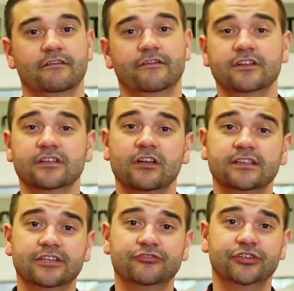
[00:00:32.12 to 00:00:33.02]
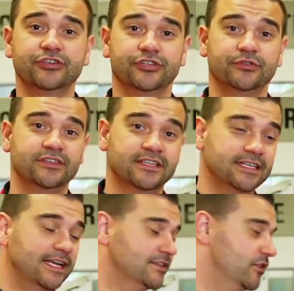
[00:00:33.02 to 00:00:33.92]
First, I'd like to introduce you to the
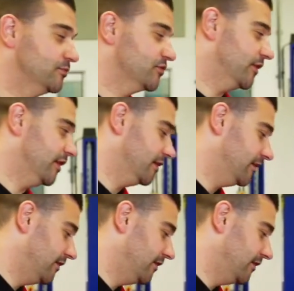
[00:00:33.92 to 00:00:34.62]
DS home screen.